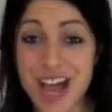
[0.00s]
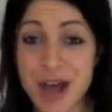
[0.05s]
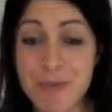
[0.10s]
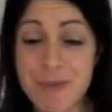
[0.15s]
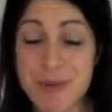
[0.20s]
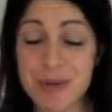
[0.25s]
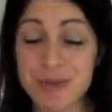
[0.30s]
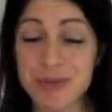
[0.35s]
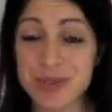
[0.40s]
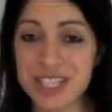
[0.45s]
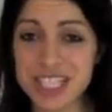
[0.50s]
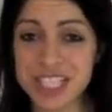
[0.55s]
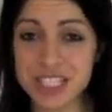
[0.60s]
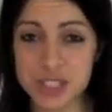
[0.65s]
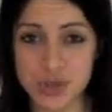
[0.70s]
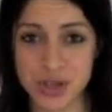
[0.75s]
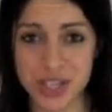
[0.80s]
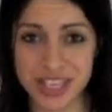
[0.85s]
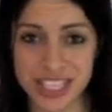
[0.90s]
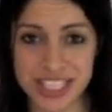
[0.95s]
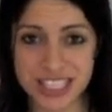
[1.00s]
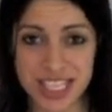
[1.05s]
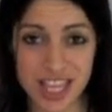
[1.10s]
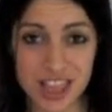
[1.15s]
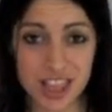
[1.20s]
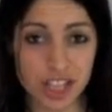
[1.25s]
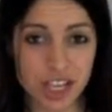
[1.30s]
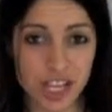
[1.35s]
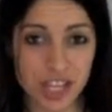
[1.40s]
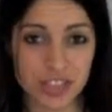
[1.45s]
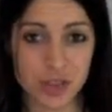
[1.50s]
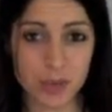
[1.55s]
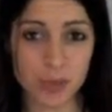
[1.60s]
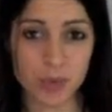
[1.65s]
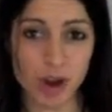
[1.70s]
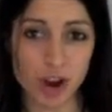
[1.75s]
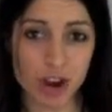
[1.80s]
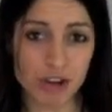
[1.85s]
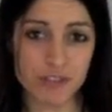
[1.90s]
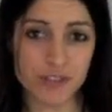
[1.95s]
But really enjoy these. Look at the
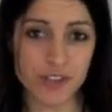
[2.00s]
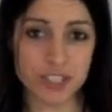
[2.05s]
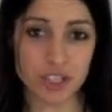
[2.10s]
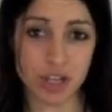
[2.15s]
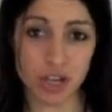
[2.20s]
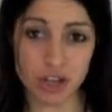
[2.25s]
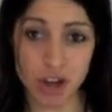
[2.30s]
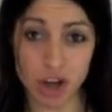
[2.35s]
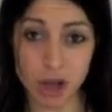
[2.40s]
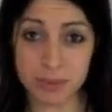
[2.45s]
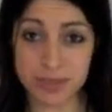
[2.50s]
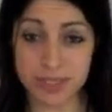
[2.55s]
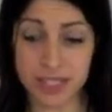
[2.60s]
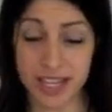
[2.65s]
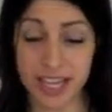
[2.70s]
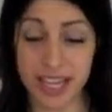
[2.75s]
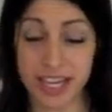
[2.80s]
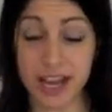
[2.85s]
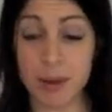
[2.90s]
rockofit.com site.